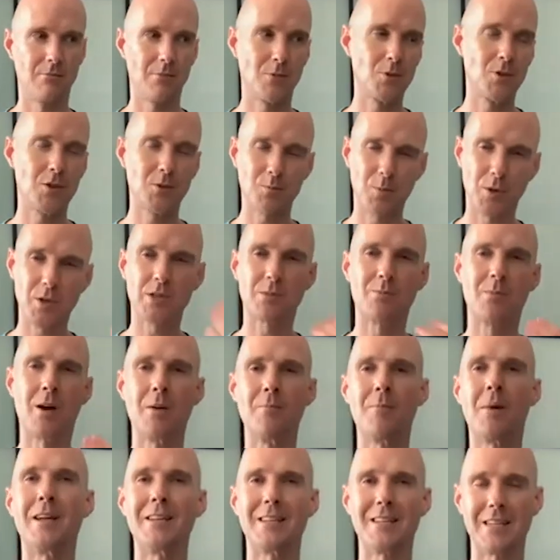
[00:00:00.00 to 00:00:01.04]
it just puts
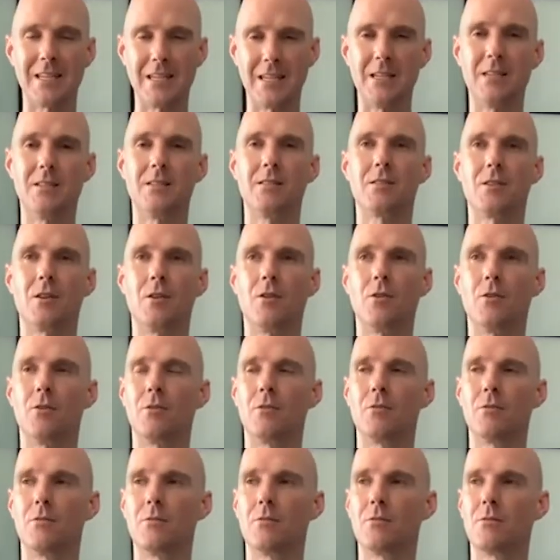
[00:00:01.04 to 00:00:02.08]
my mind at ease.
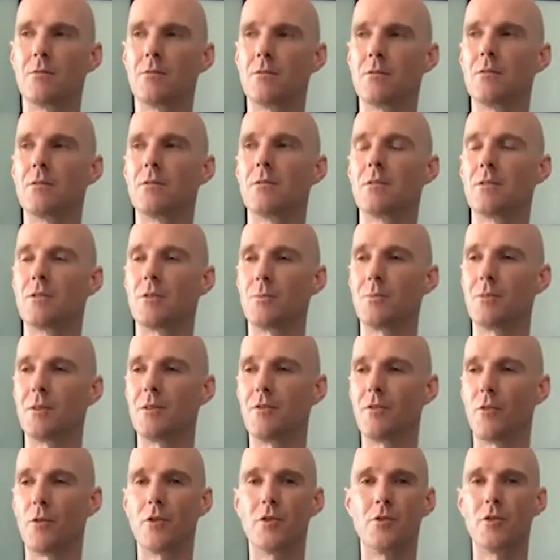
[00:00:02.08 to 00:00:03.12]
So
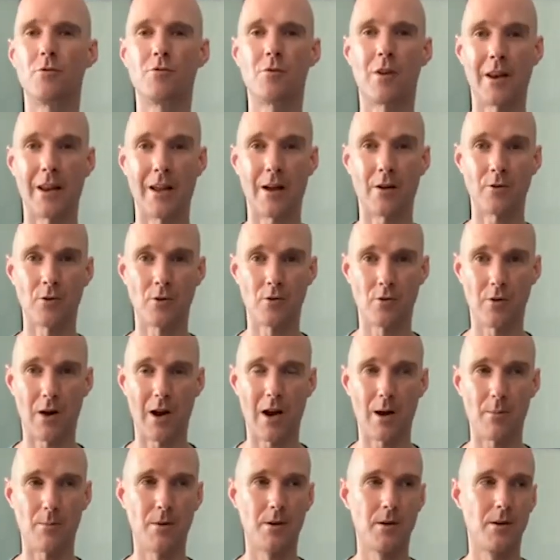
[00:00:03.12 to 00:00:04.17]
before you run out and
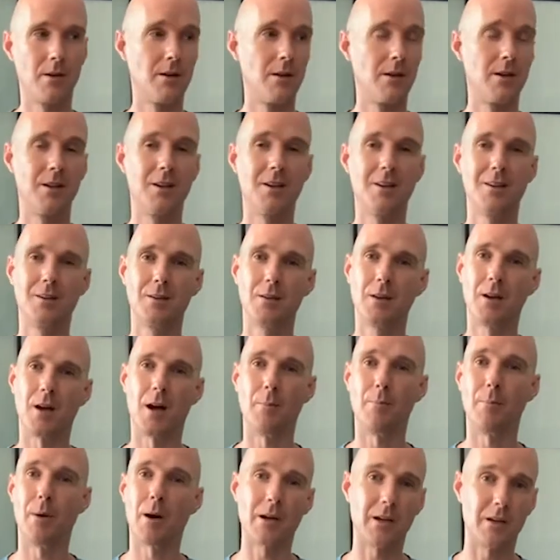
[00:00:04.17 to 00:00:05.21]
grab
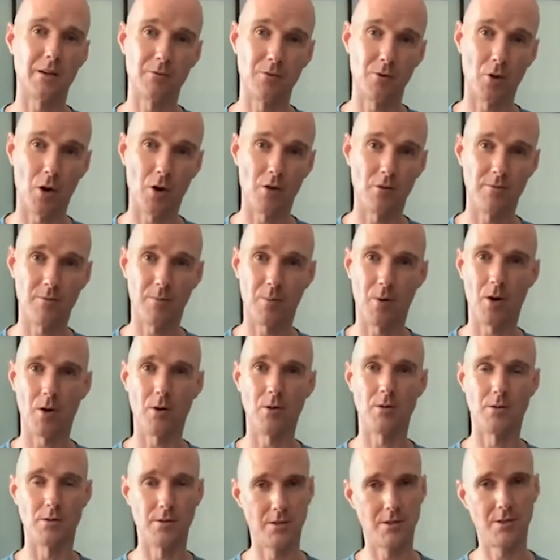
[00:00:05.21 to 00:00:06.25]
a bucket of golf
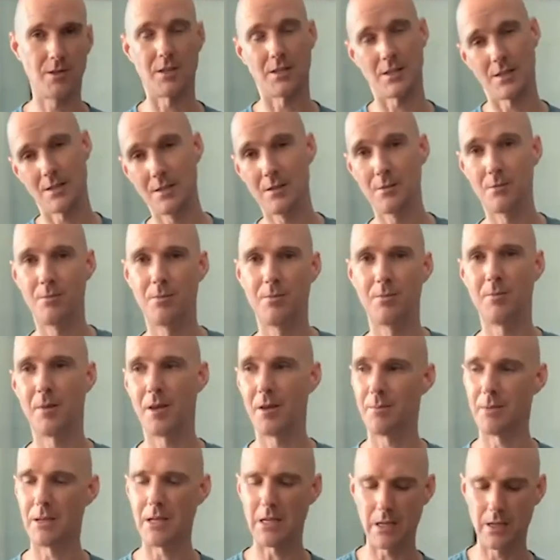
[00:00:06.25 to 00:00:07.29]
balls, just
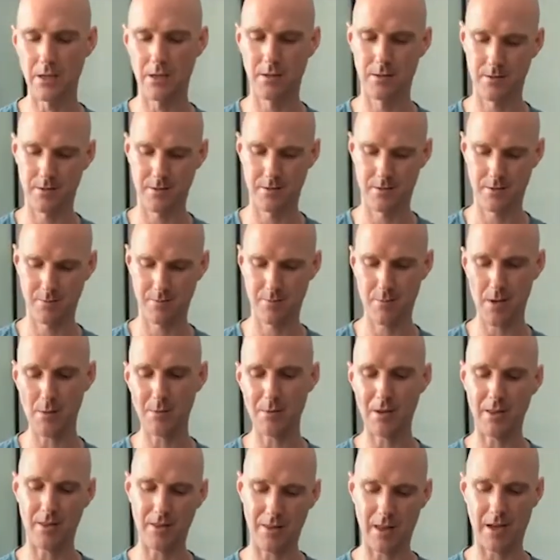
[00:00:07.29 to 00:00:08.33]
maybe
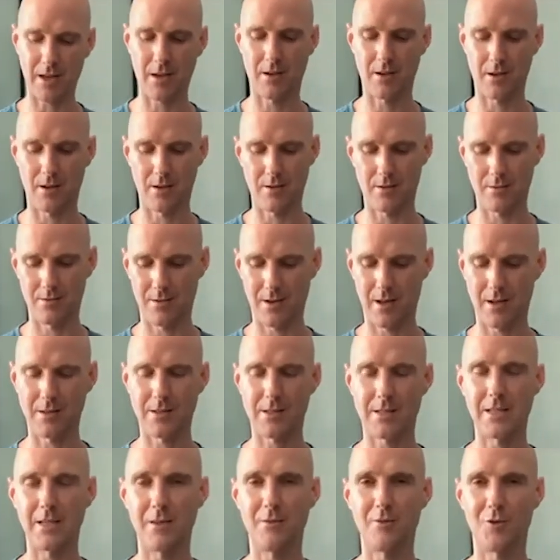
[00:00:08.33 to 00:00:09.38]
think
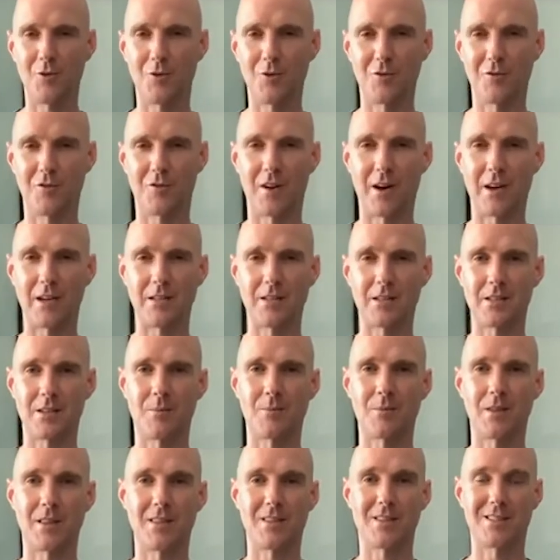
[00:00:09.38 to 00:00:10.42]
and see if you can find
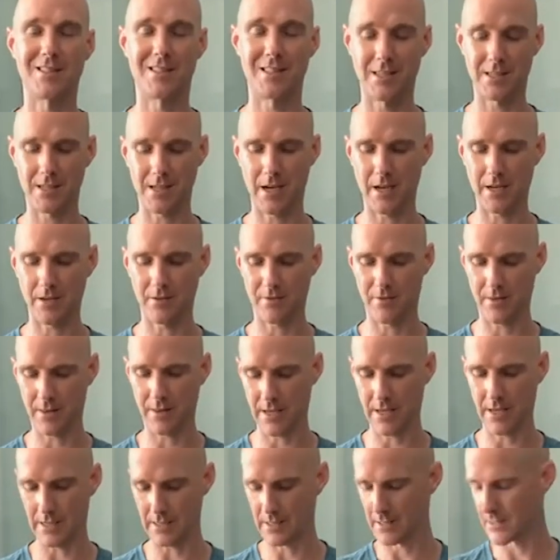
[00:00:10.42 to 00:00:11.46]
something that's designed for
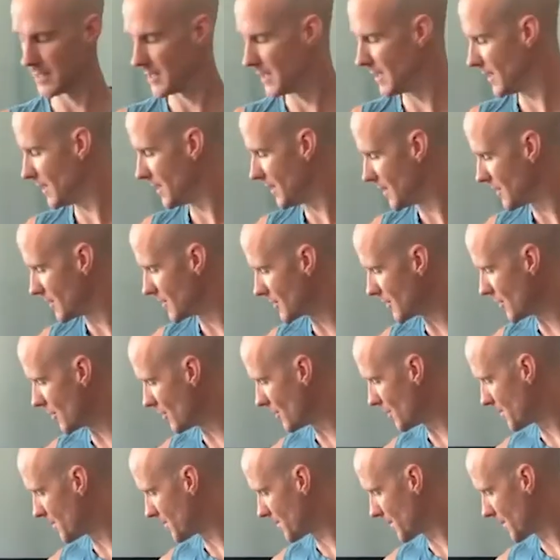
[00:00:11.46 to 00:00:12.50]
this.
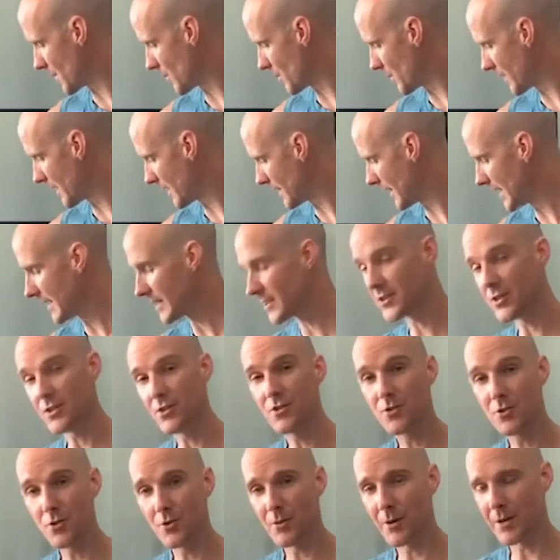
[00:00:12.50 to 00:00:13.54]
So what I like to
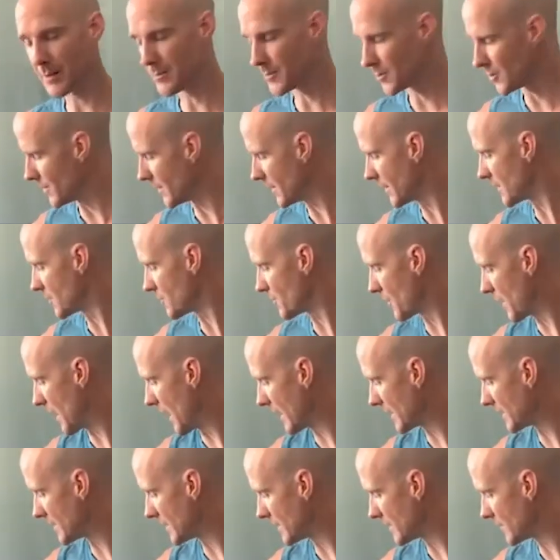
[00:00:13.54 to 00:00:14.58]
do when I'm doing this
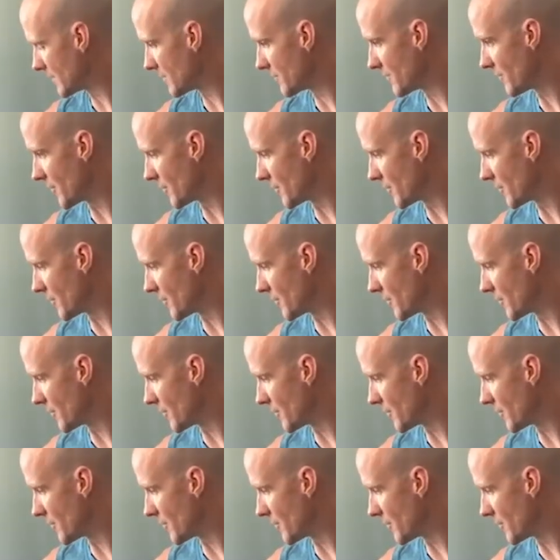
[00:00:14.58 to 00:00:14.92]
practice,